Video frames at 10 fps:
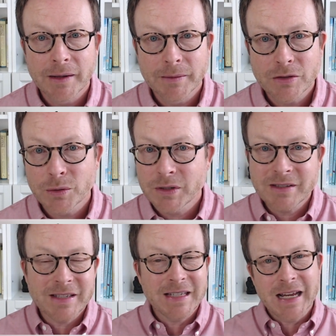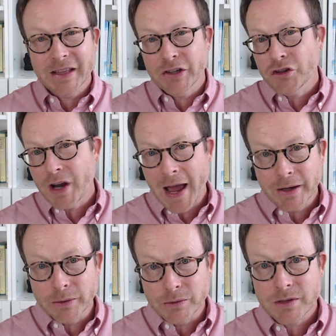So it doesn't stay in the
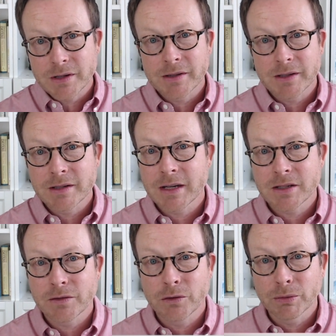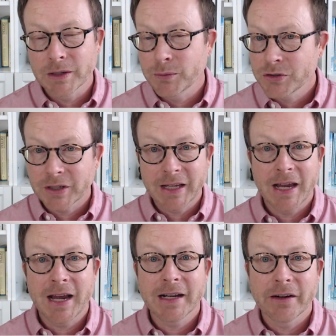shadows, this sense of grief, which it
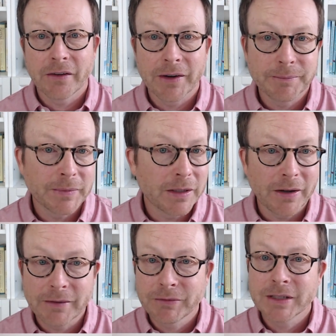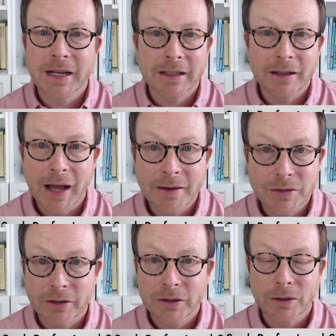can in our everyday lives,
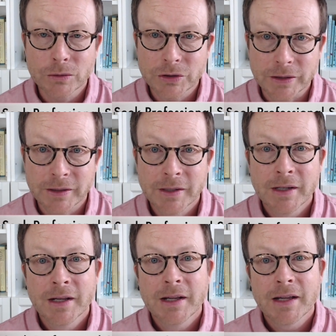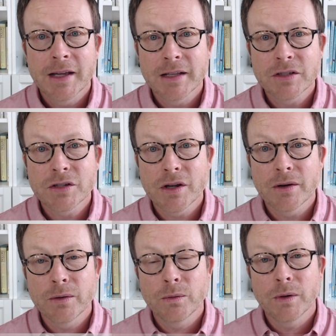in our culture. And
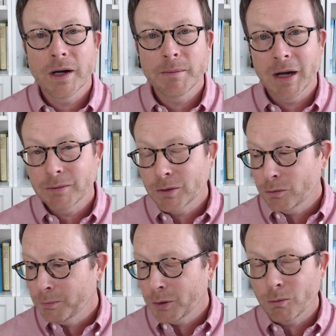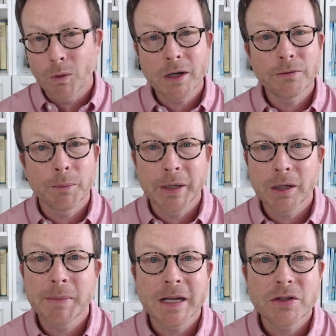so a wonderful
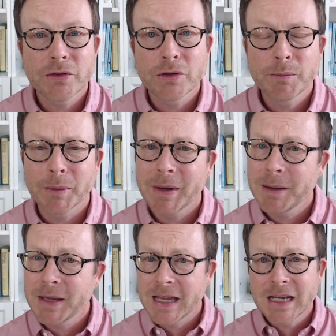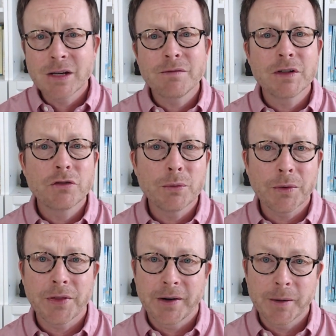peer-based group, or maybe individual
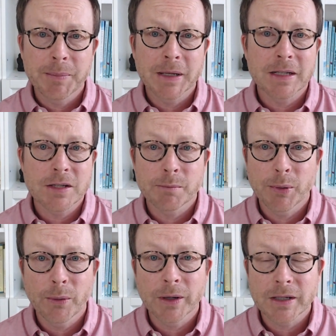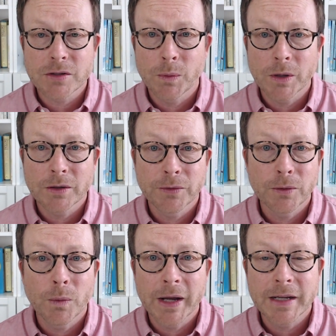therapy and support, is a
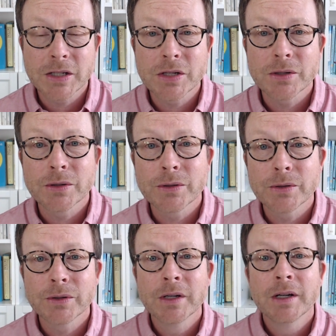wonderful way to